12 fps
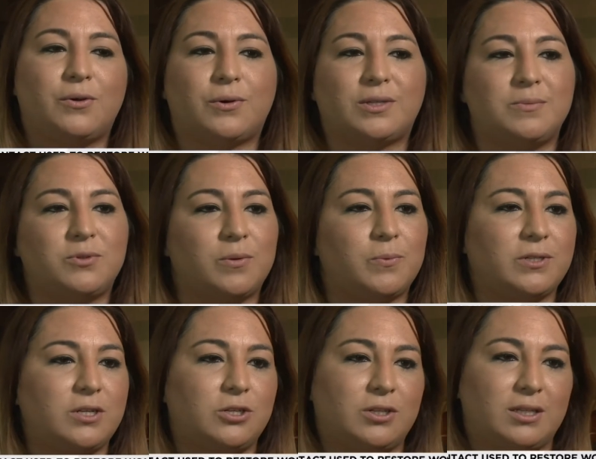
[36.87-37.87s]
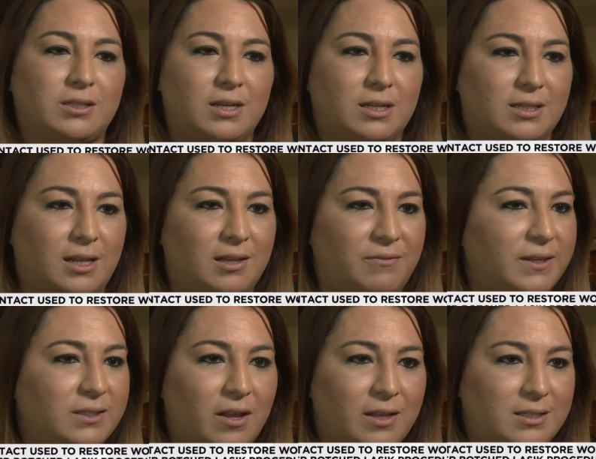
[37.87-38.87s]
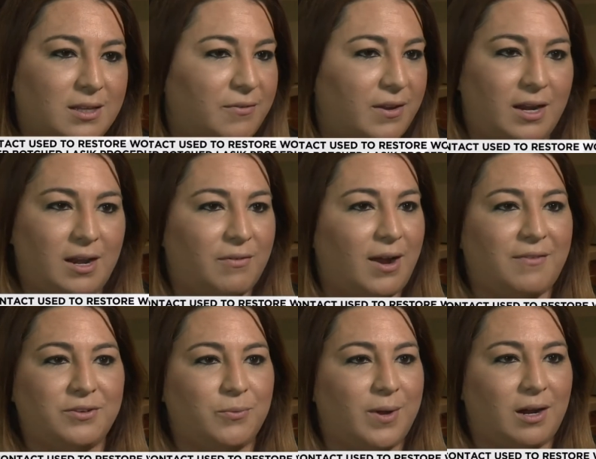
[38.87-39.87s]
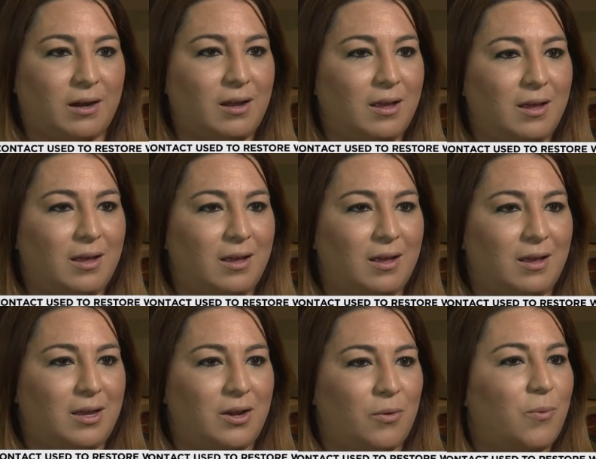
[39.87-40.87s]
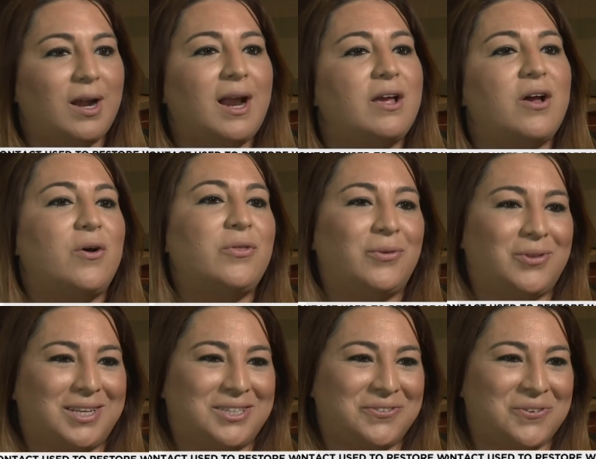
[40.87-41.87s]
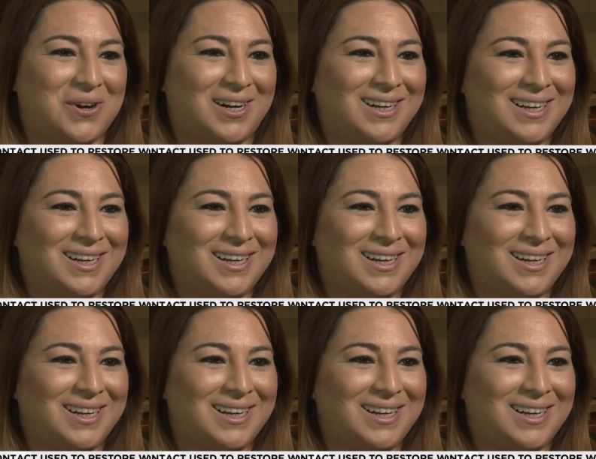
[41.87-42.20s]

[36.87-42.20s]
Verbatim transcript: or some sort of procedure that's going to suddenly fix all this stuff, and I never have to wear you know, what did I go through this for?